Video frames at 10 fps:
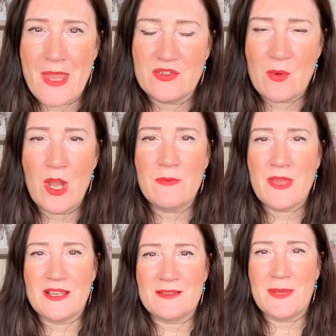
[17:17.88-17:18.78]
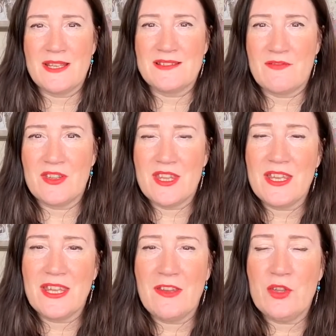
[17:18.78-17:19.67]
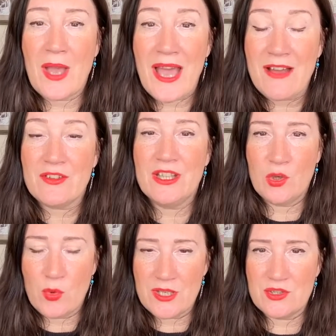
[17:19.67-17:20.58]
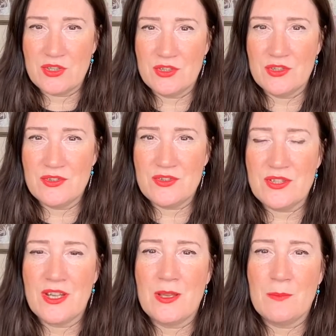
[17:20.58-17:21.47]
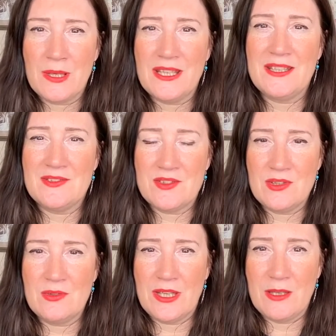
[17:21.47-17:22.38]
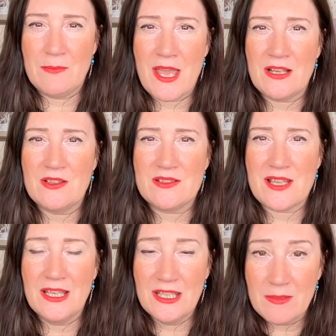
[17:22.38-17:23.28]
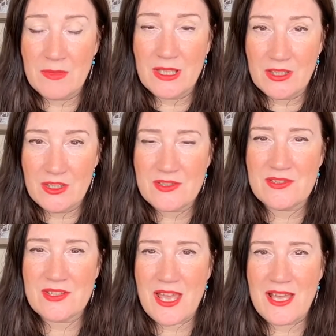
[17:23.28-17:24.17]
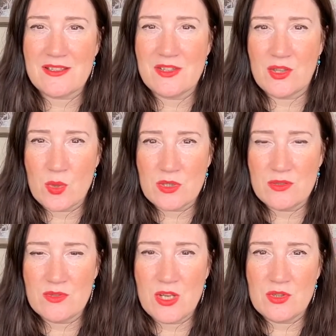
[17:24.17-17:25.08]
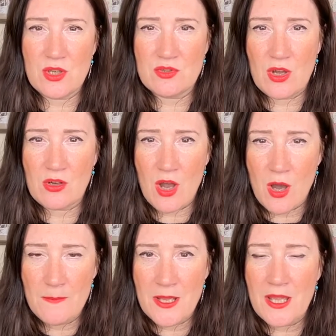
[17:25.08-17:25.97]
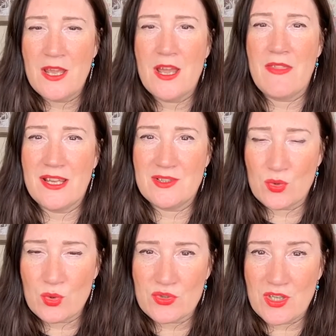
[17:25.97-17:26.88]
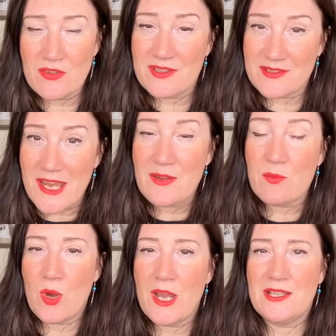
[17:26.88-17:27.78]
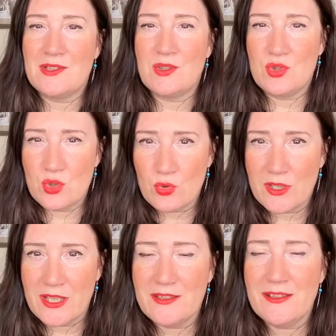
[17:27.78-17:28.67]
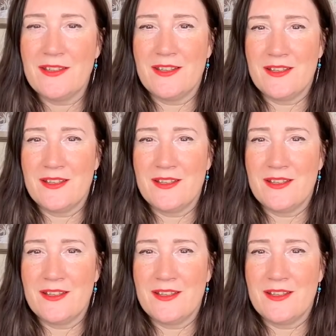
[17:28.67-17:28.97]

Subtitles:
So I hope that explains everything. If you have any questions, please do email us at limitless@thequantumdojo.com, and that is also the same way to join